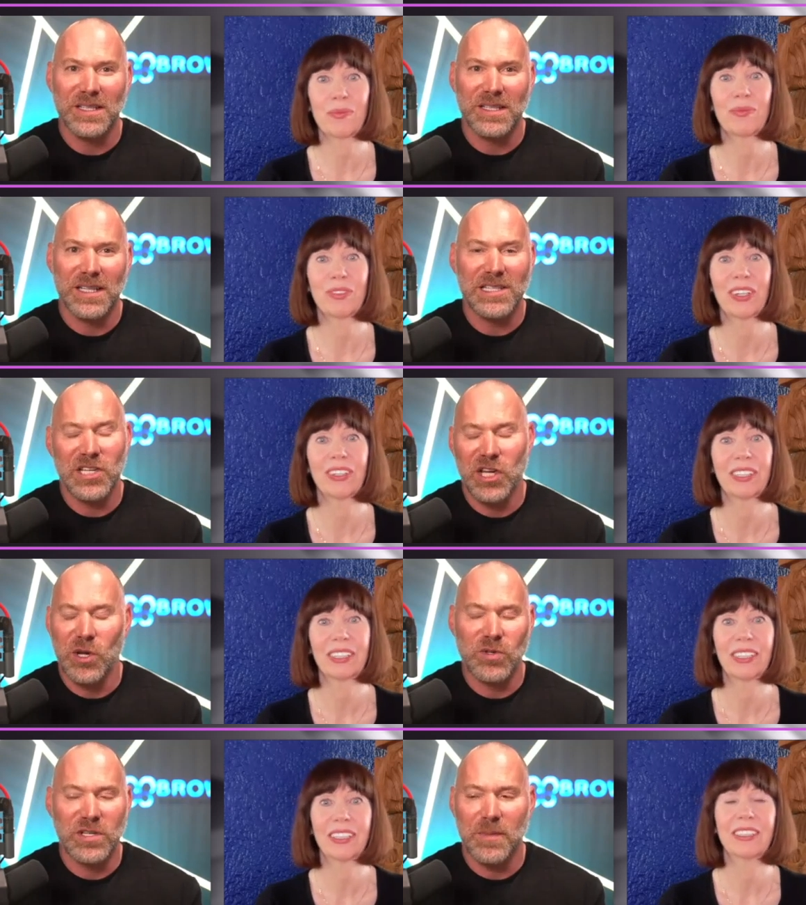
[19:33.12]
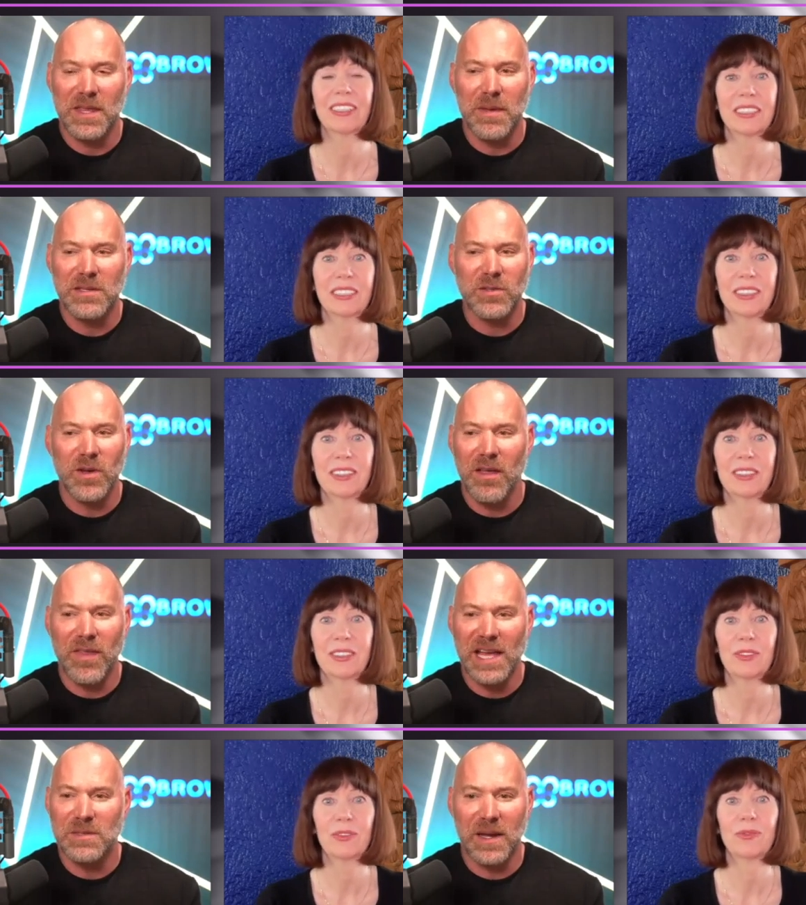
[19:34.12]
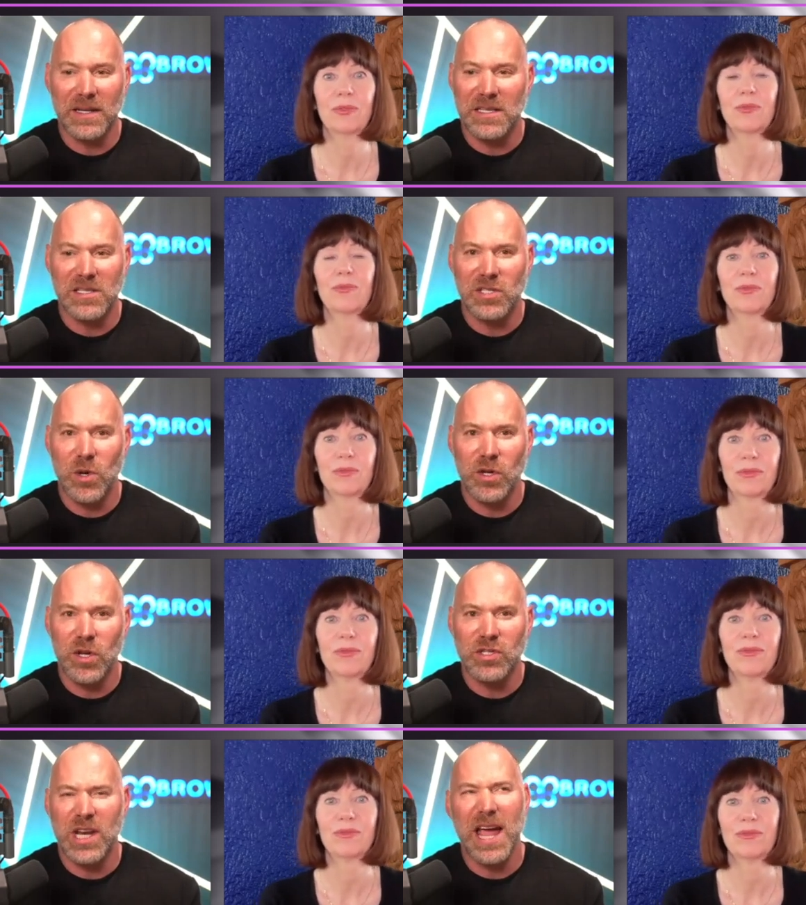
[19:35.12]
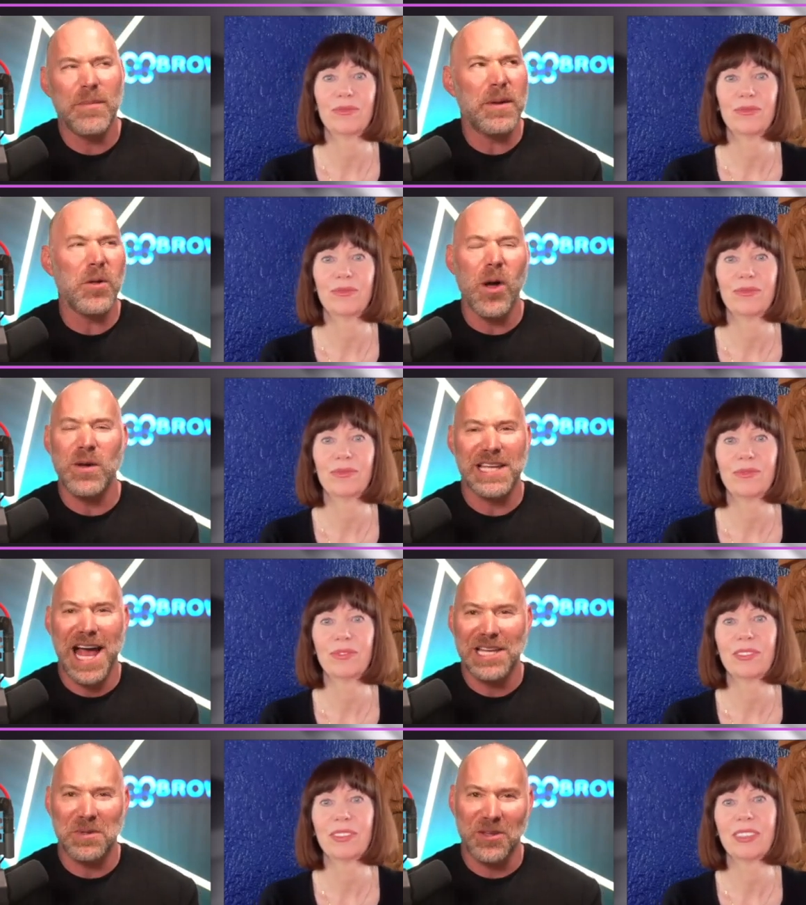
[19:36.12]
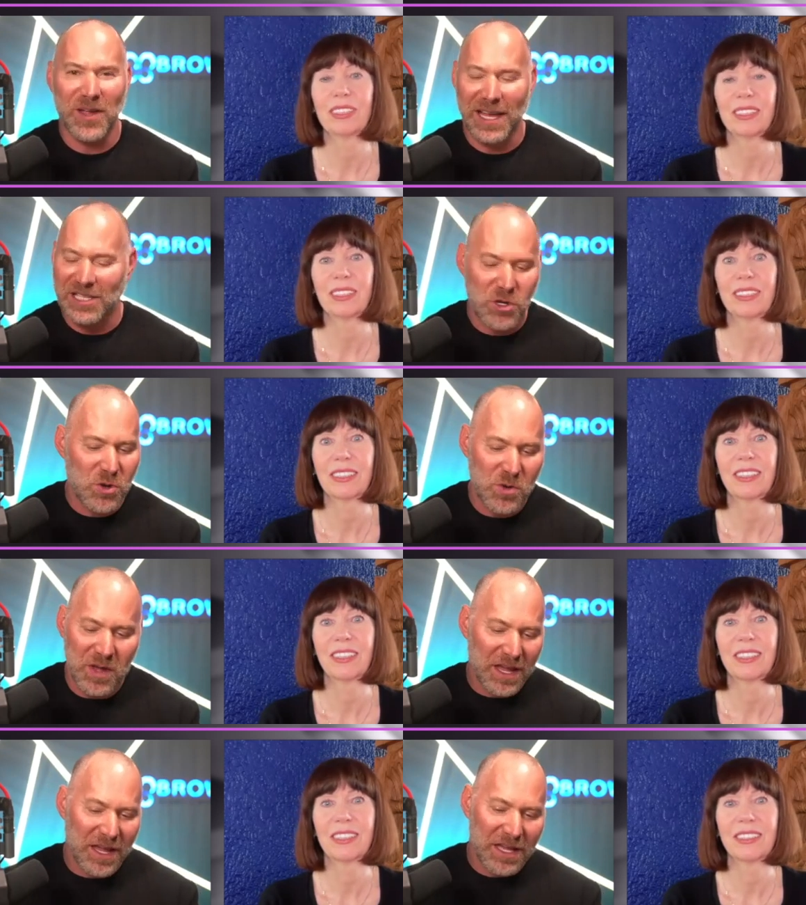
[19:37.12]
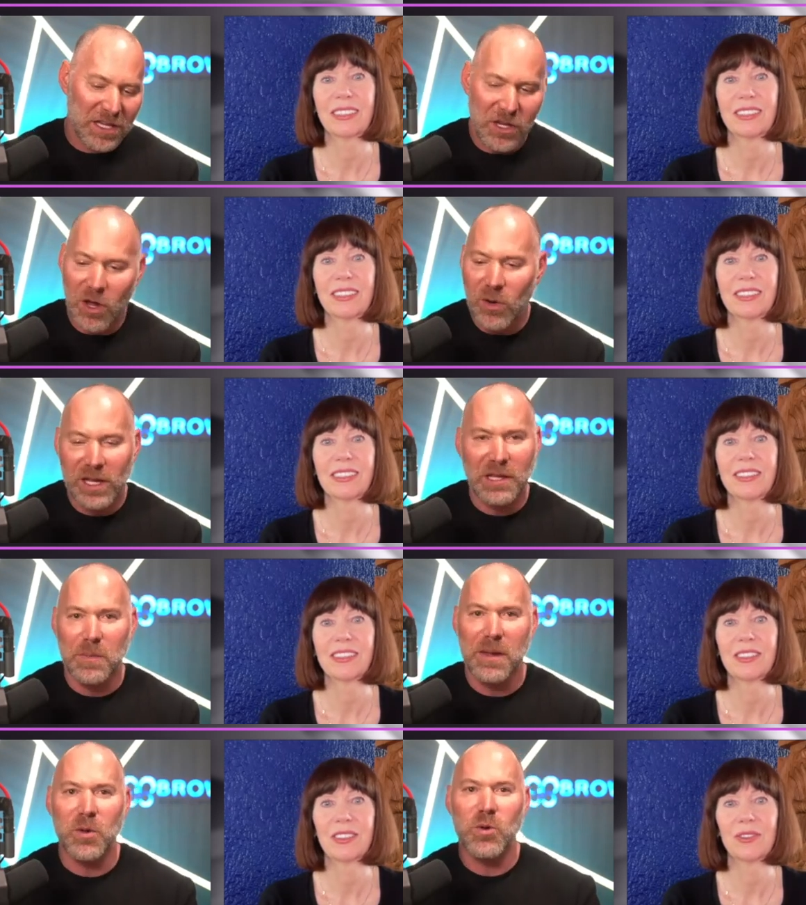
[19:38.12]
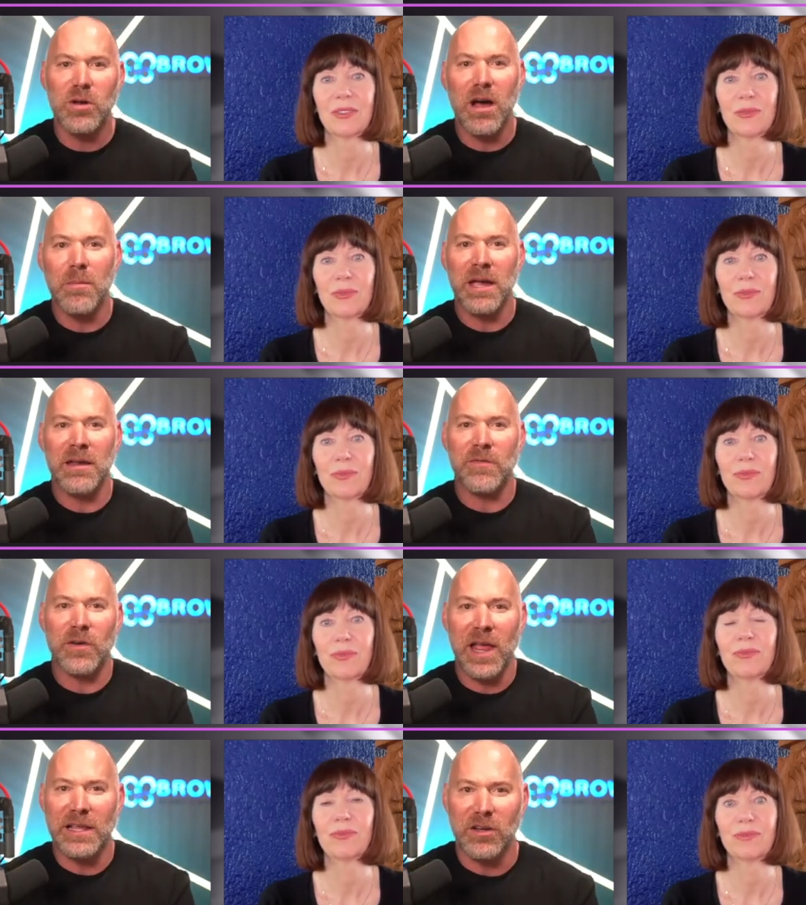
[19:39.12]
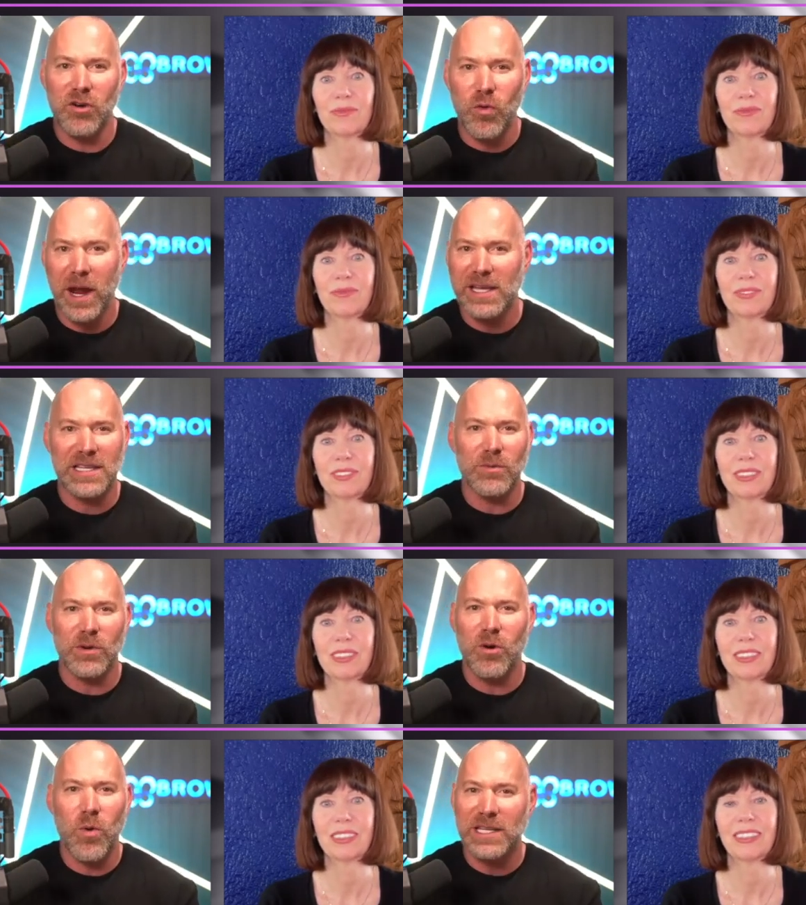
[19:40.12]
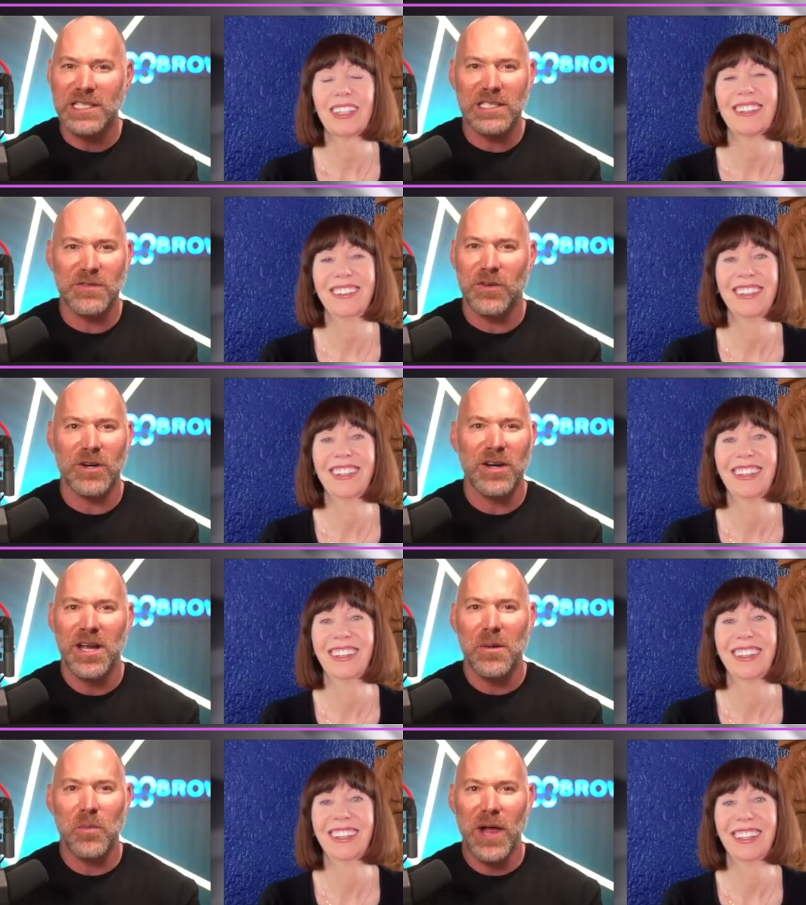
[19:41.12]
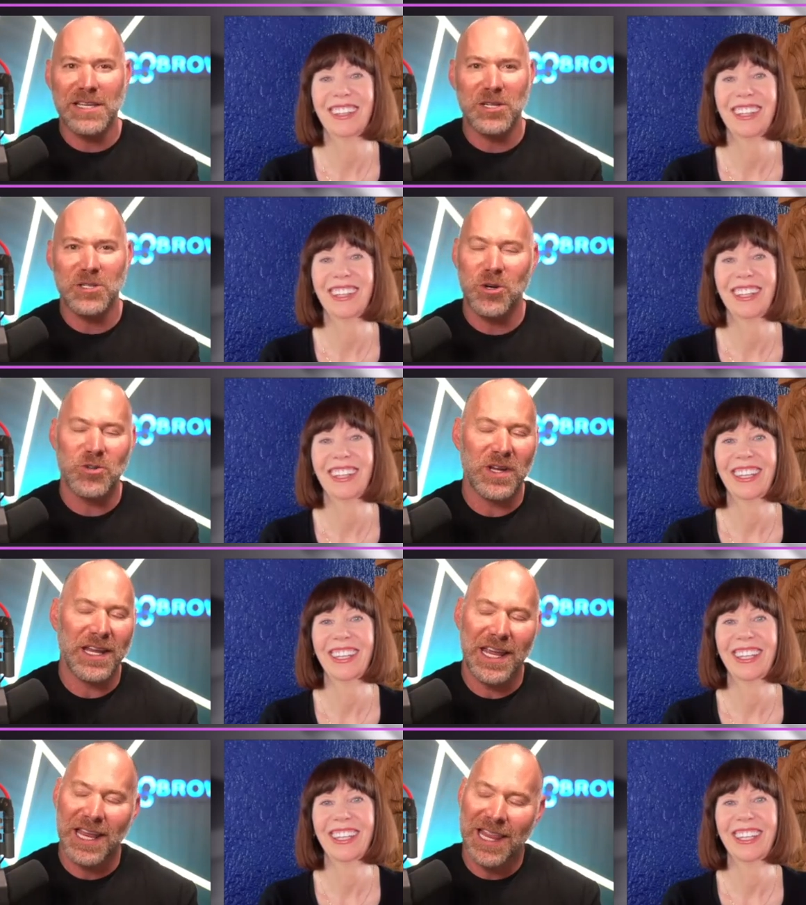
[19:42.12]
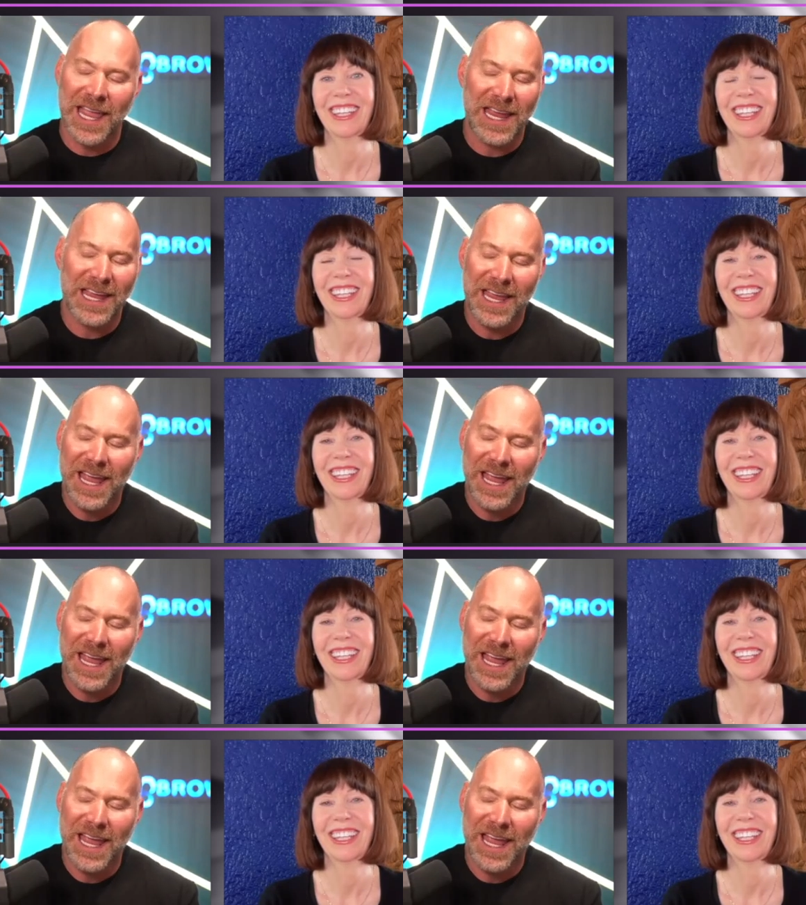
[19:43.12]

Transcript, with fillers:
Speaker 1: Yeah. It's huge. I mean, the mental health aspect is so huge. And I, people always ask me, they're like, do you, you know, get the people who come in for like the crazy requests for plastic surgery? And, and like,